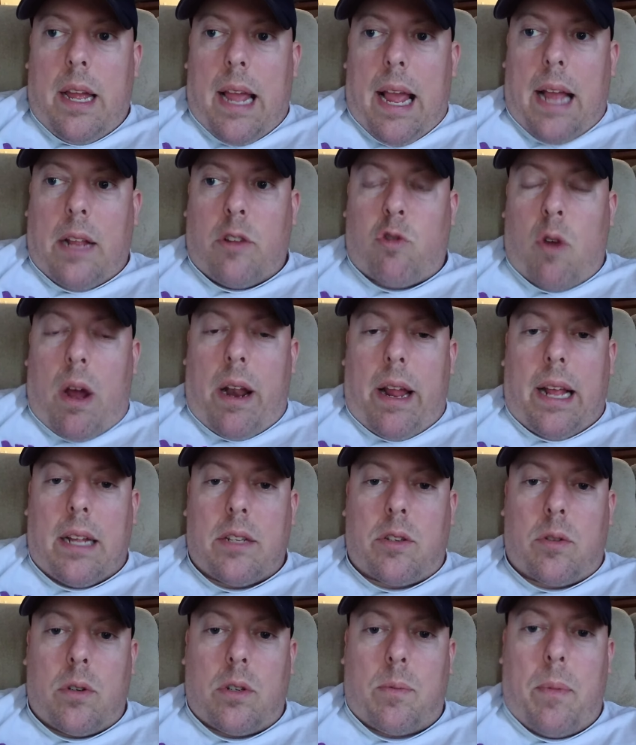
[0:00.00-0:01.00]
and try to
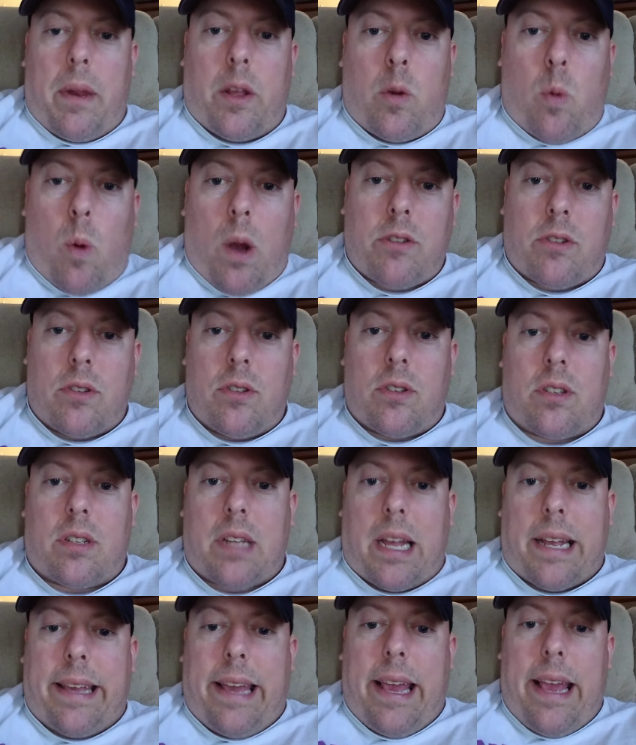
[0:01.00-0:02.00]
answer as many questions
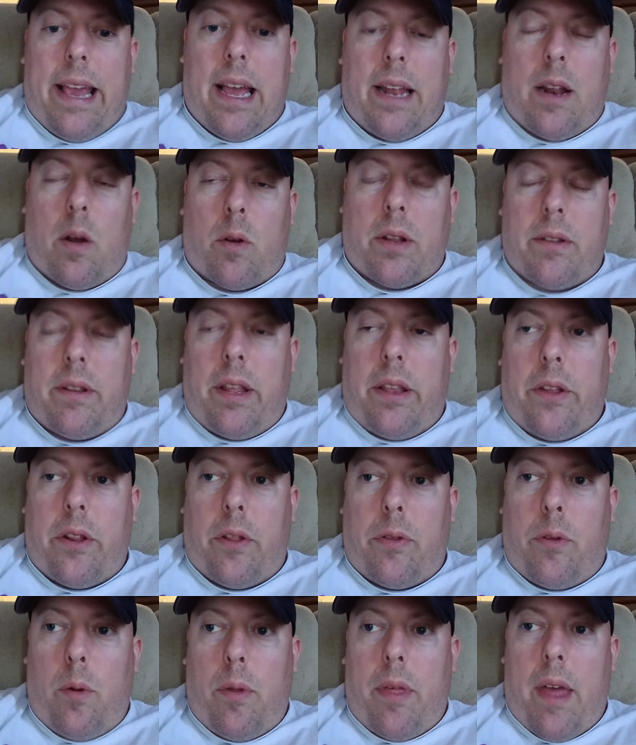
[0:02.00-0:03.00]
as I can. I'll continue
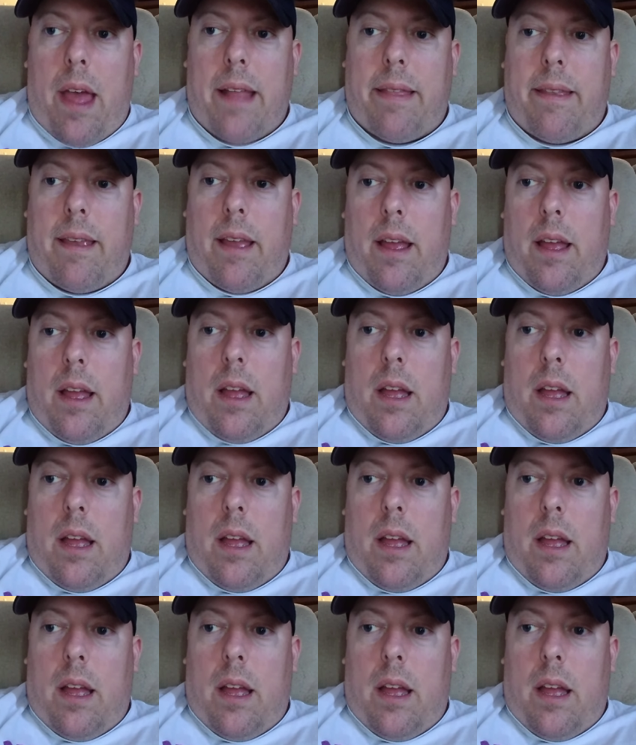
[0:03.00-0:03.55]
to do that.